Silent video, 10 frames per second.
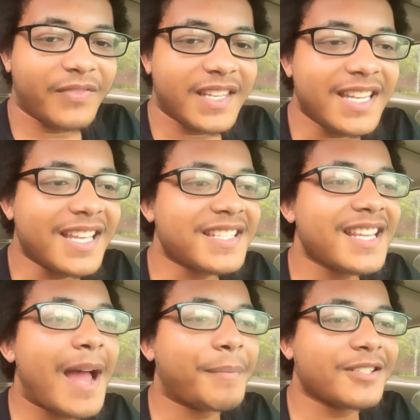He gets
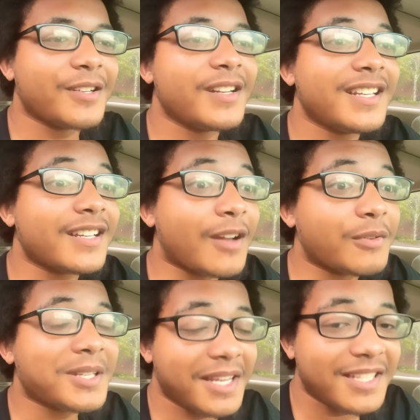the opportunity to
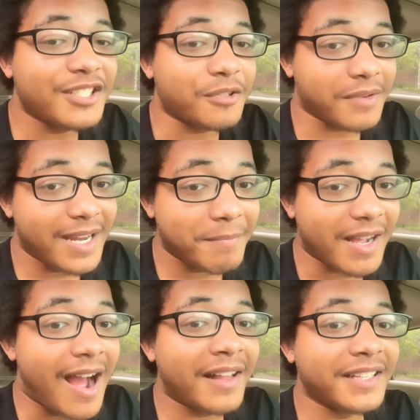go to his dream
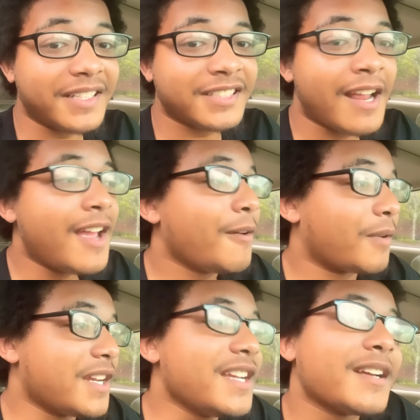college
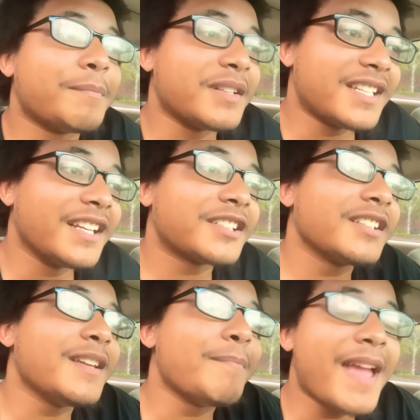where he could
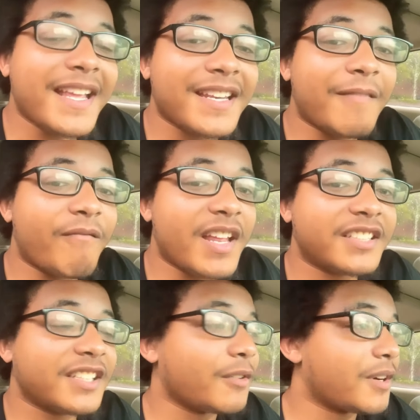potentially make an
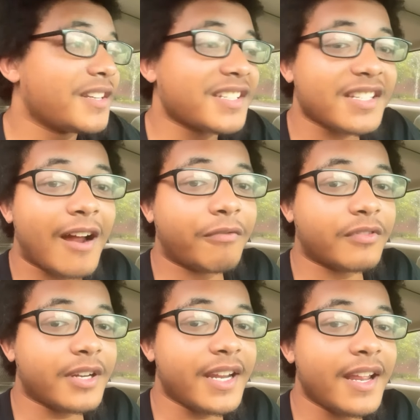invention or a
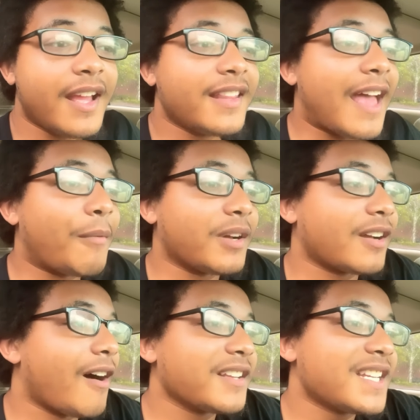discovery that would
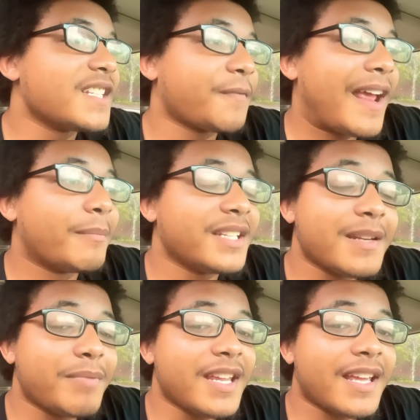cause his family
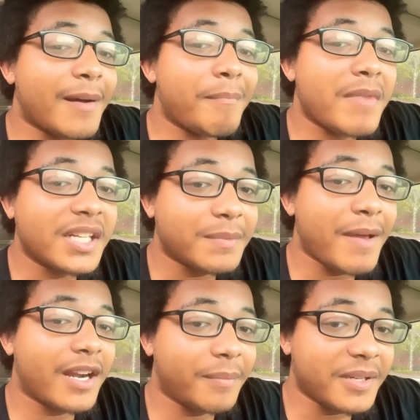to be in a much
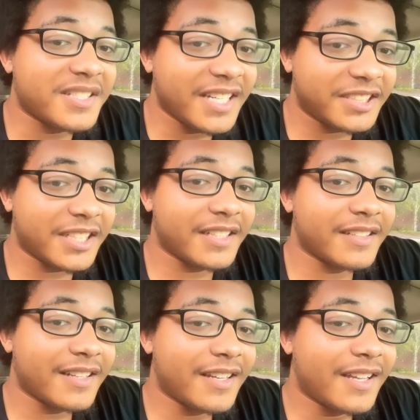better
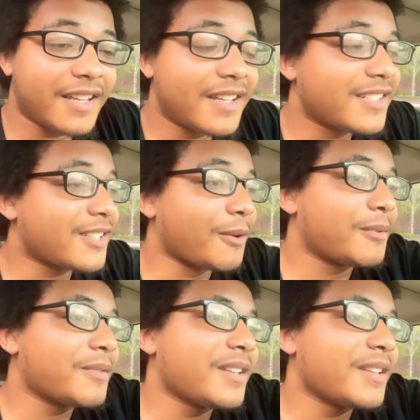position. So